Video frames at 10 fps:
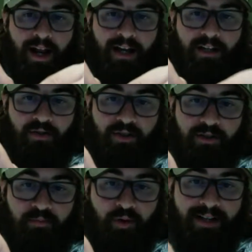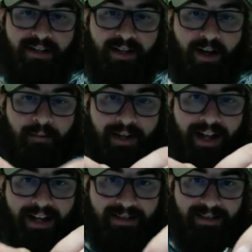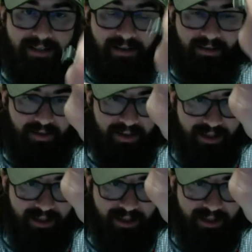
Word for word: And you just press it up against the